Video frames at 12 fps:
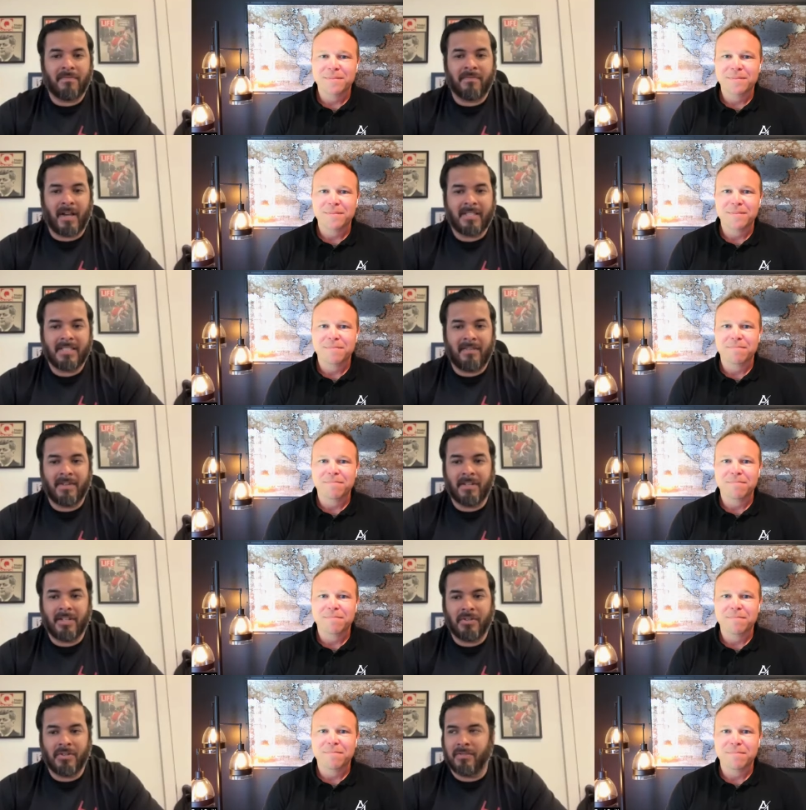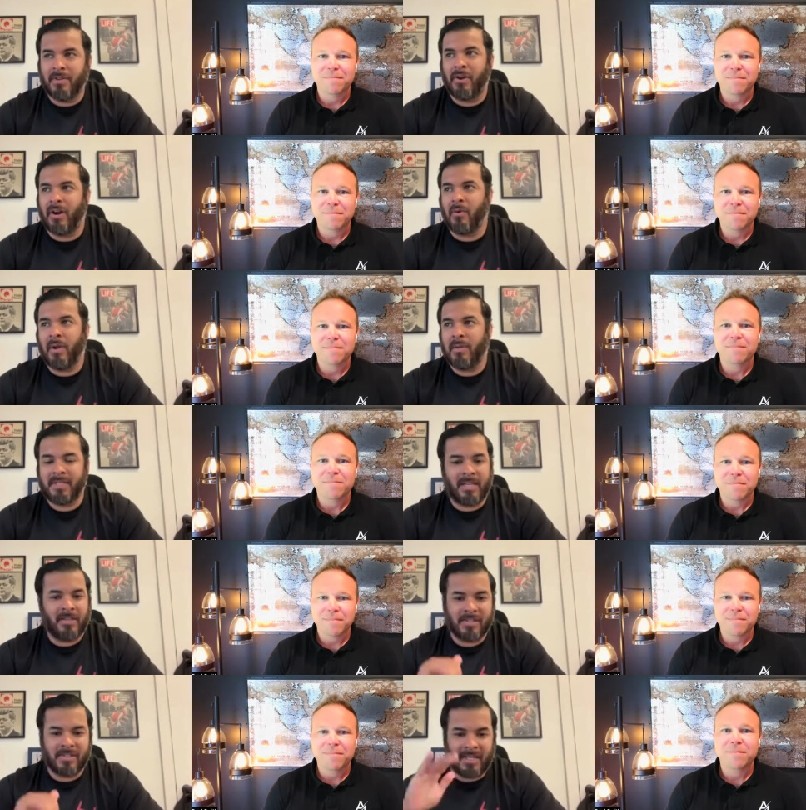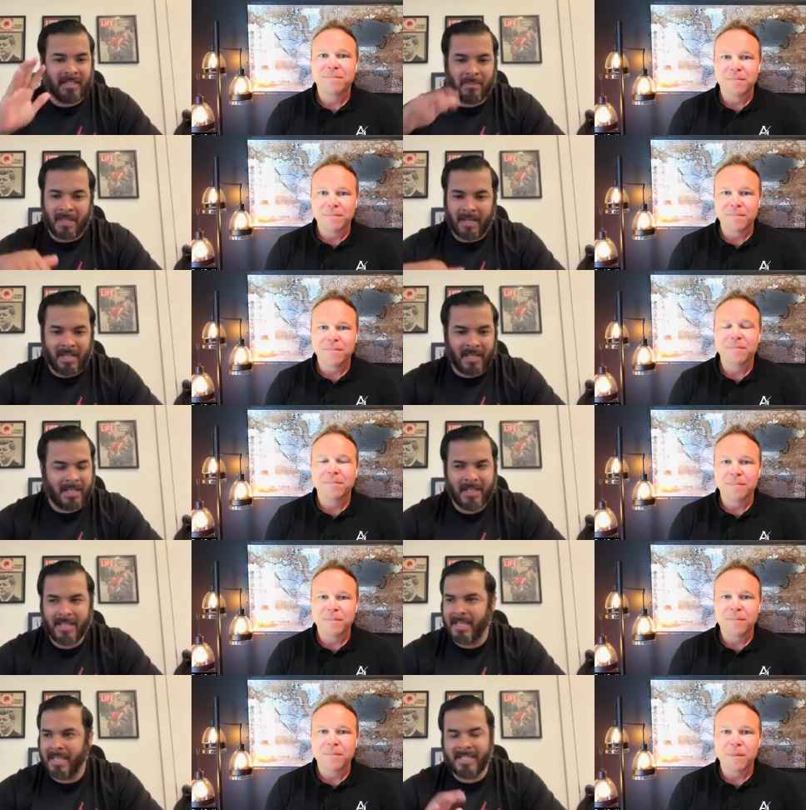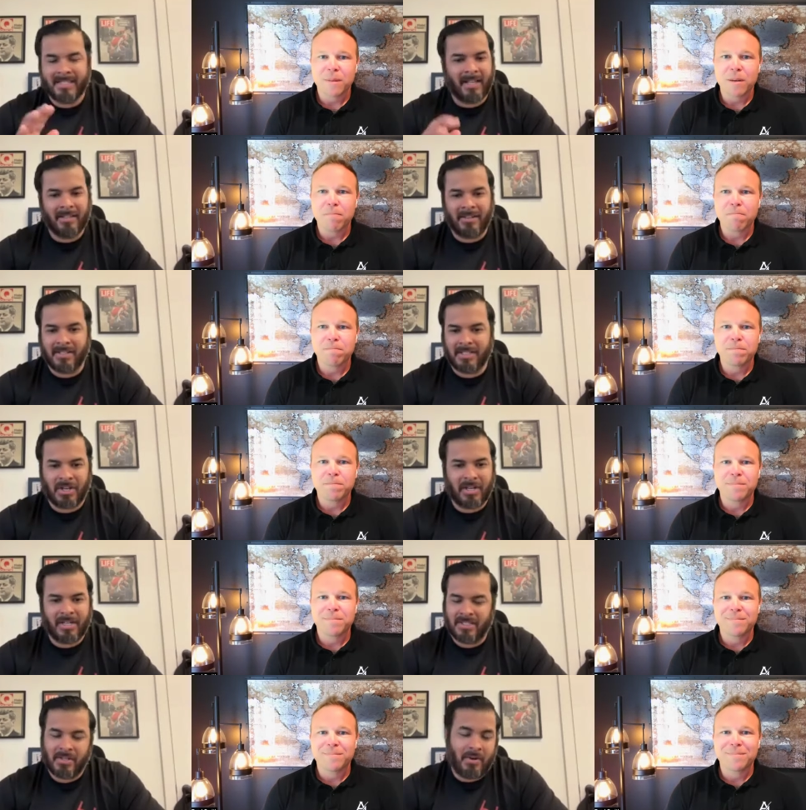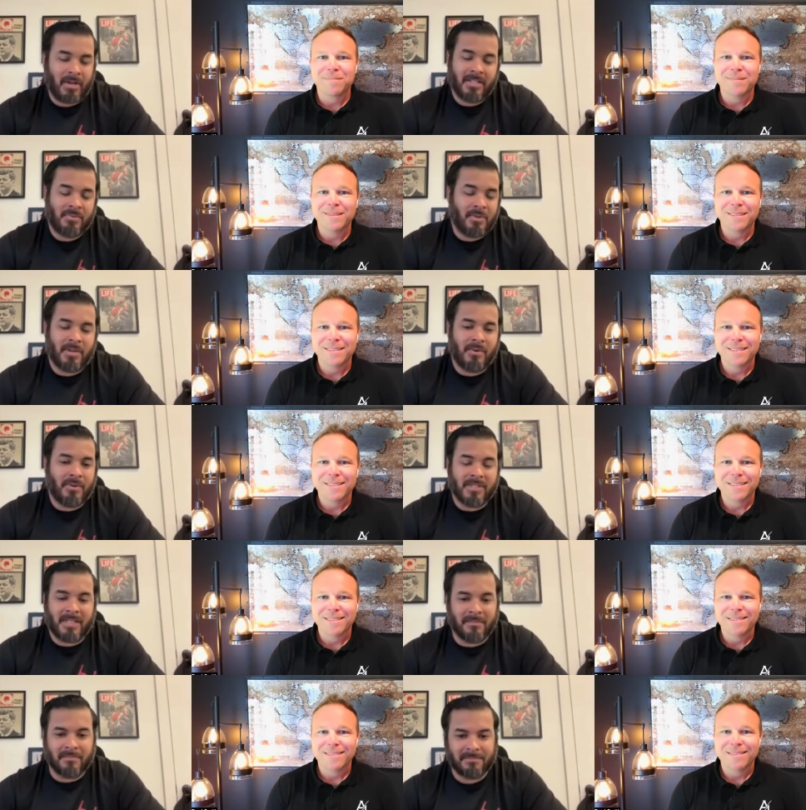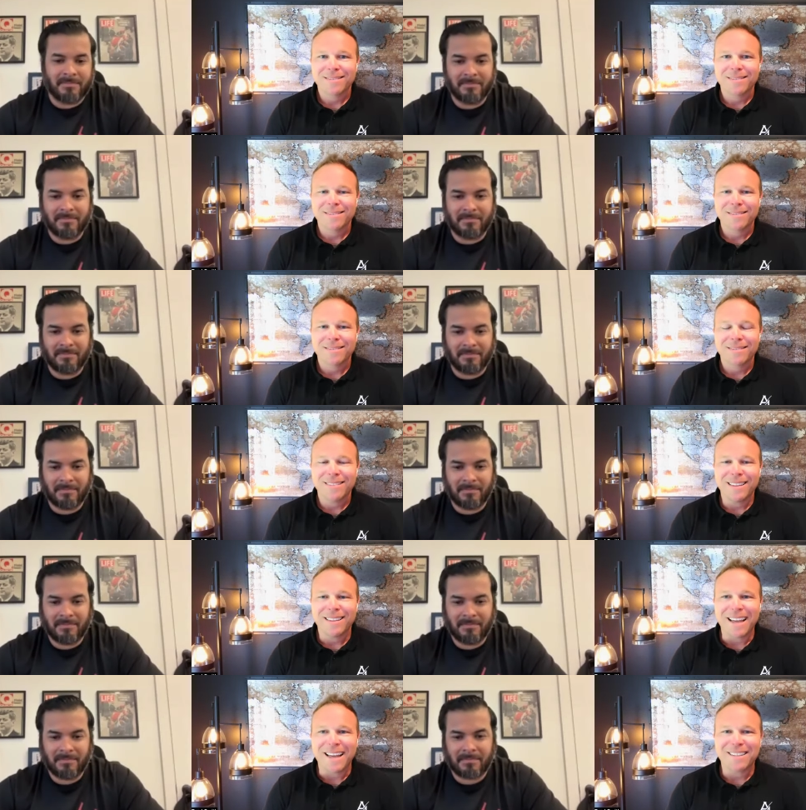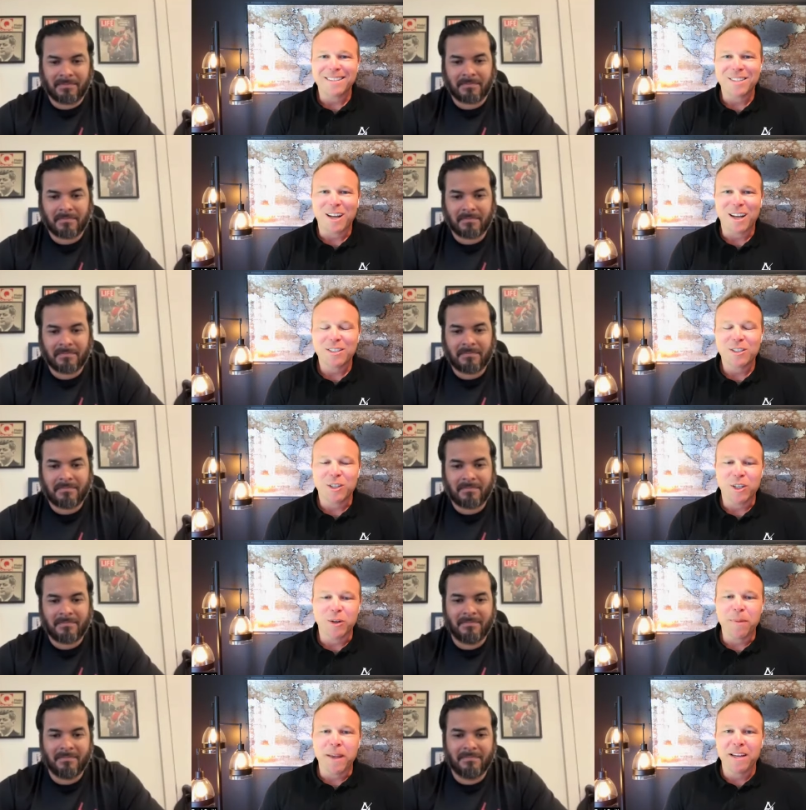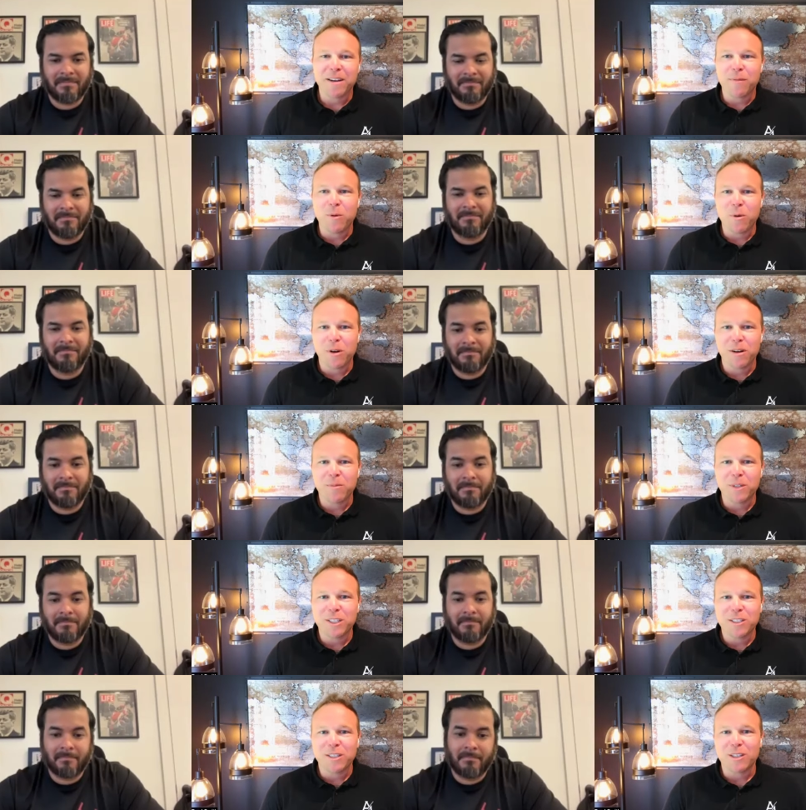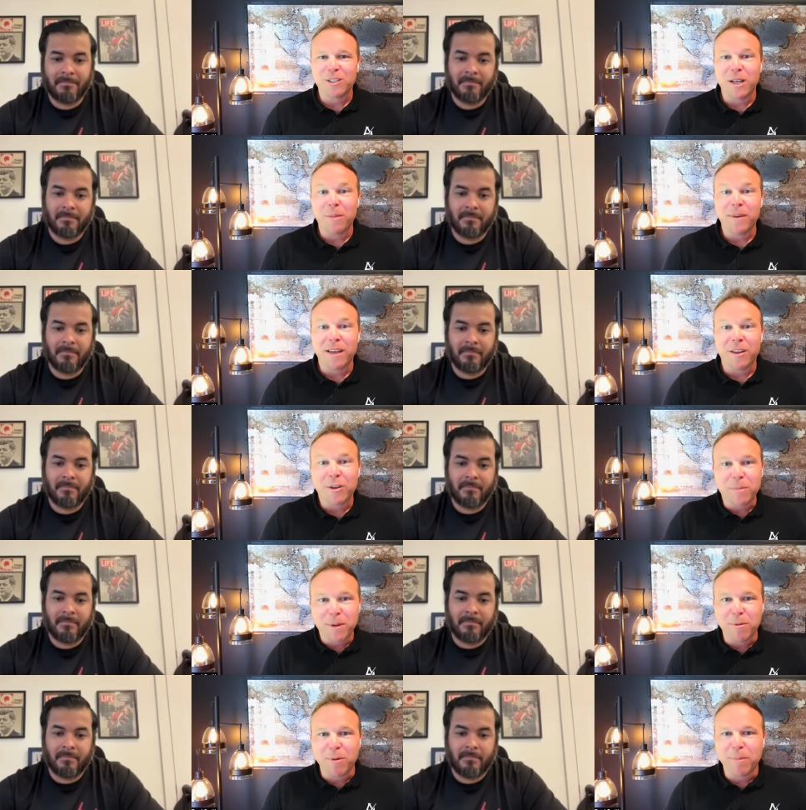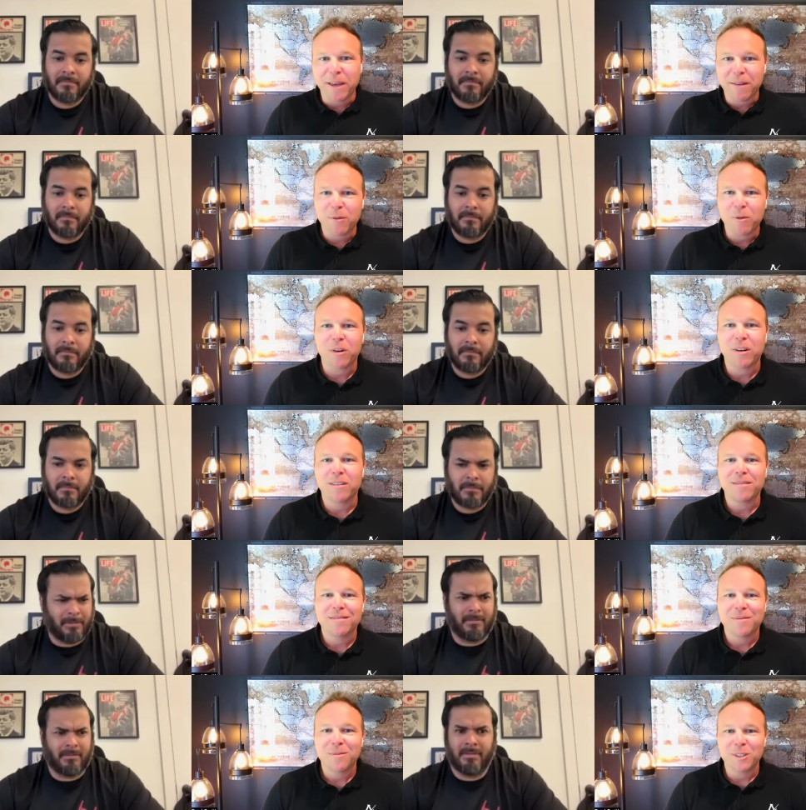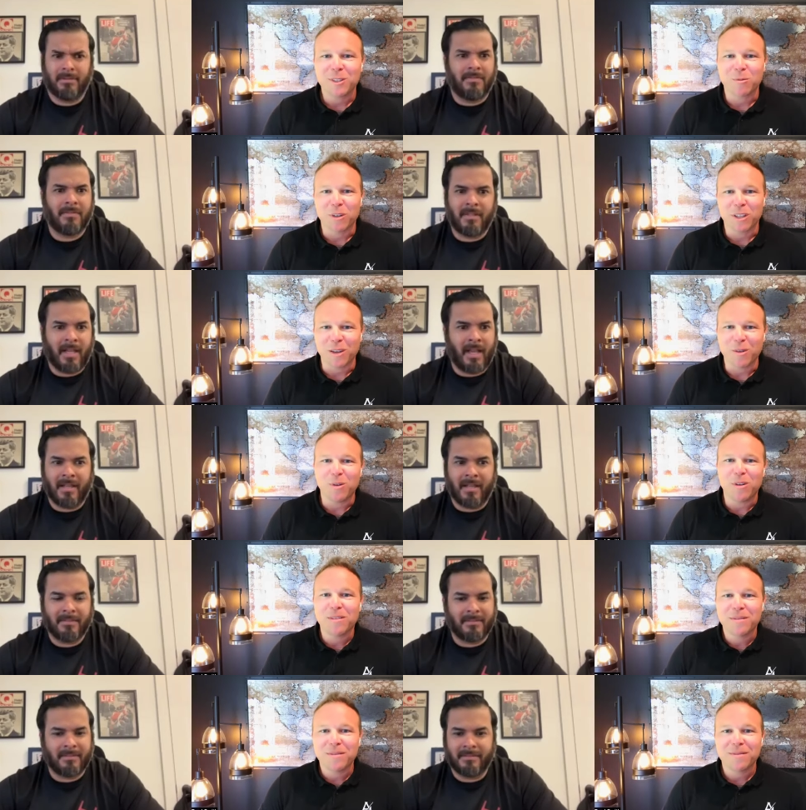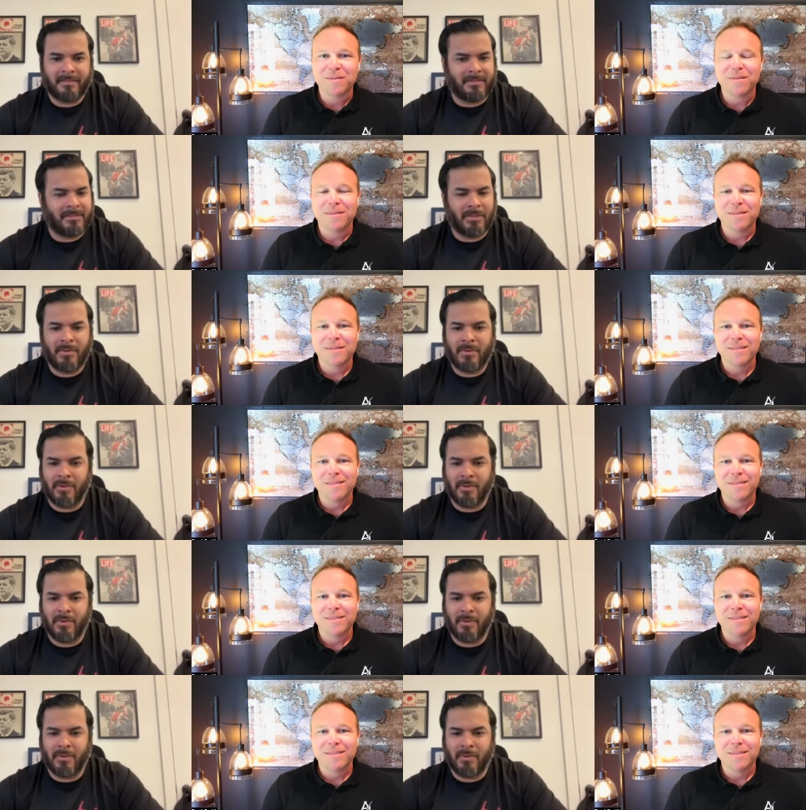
Speaker 1: on Fox Seven News. If you go to our website, you'll see it in the media. He's on there sharing a story, and it's really cool to see.
Speaker 2: That is awesome. So you're paying it forward, which is also helping other people pay it forward, which is really yeah. cool.
Speaker 1: So